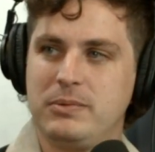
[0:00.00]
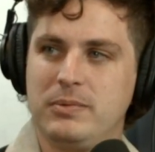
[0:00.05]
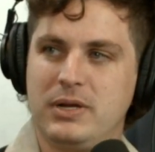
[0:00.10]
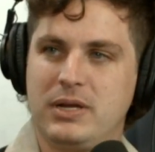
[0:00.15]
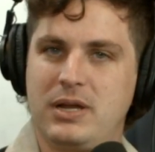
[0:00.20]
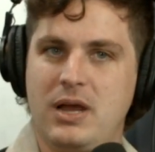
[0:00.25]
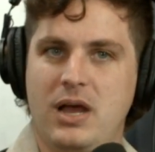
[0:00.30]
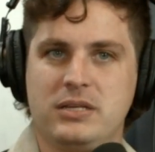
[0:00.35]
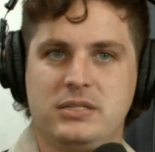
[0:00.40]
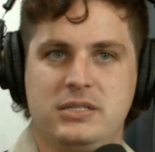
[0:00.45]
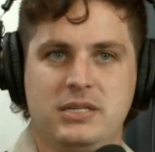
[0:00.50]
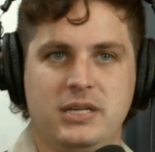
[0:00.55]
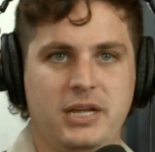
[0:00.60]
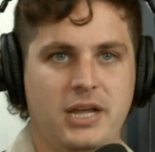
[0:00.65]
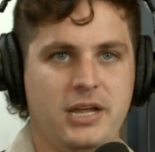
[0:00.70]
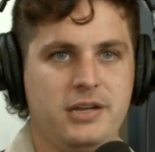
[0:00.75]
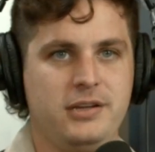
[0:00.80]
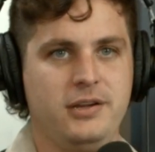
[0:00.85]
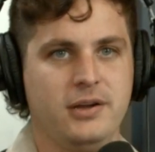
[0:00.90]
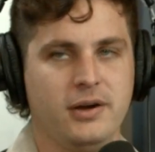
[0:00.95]
it would cost to
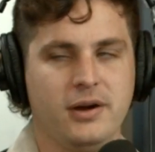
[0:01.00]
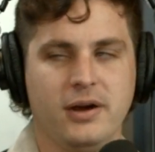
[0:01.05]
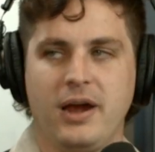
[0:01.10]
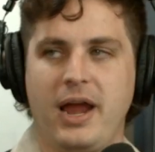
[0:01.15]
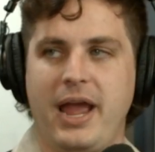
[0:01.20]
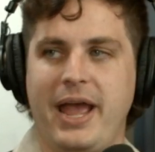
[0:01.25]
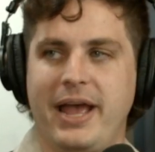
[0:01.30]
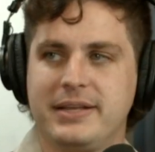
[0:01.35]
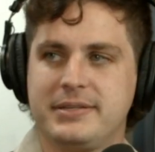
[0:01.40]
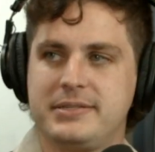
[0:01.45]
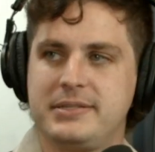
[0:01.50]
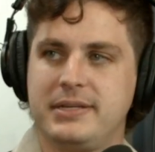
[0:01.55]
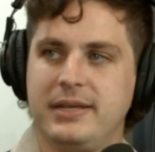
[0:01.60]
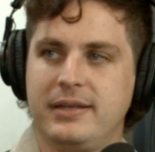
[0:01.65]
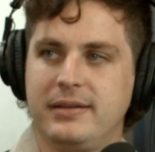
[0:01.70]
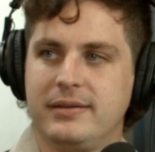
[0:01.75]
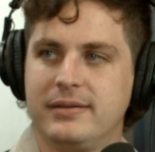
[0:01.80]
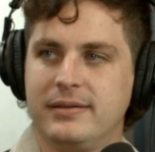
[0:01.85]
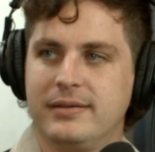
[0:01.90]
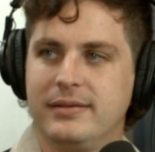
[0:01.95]
get your ass
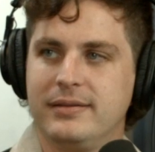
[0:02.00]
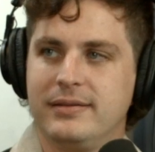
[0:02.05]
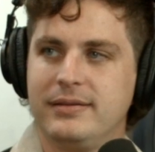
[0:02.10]
eaten.